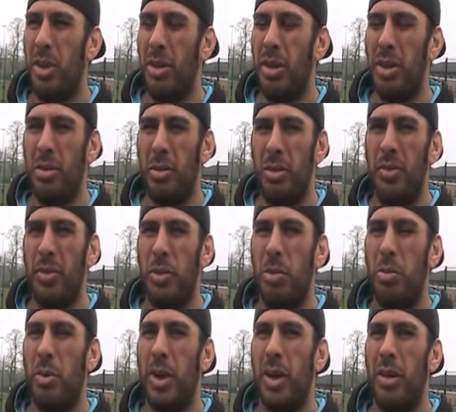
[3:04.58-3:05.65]
I've got a good forward
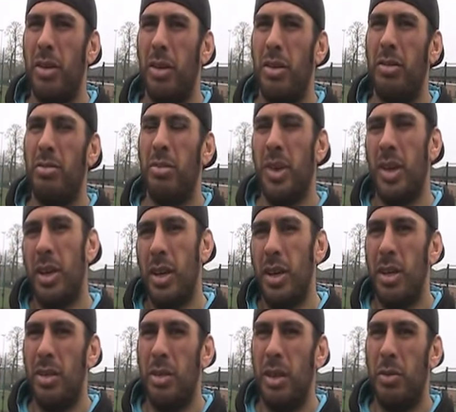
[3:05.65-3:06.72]
pack.
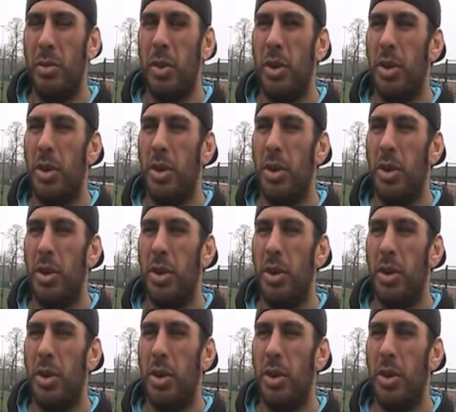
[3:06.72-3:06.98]
Everyone